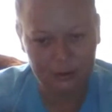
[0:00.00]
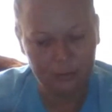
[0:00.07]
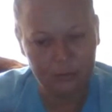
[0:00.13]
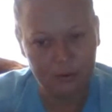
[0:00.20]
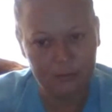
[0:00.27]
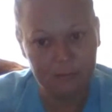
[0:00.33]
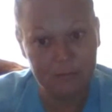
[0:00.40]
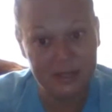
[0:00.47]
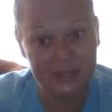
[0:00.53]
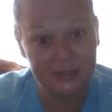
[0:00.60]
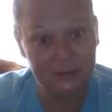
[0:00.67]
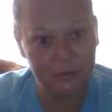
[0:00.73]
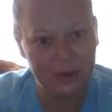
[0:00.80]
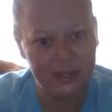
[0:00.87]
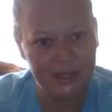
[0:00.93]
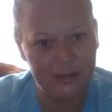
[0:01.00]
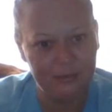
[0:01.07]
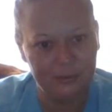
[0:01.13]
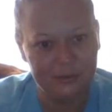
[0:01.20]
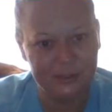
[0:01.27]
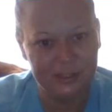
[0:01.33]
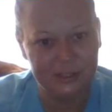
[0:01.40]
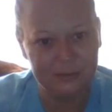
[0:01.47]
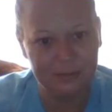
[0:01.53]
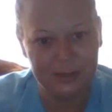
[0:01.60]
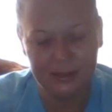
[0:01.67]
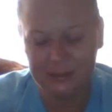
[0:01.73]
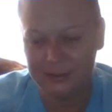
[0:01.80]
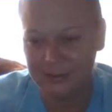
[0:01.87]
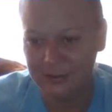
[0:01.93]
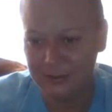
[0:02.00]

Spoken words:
won't bend the way he wants it to bend.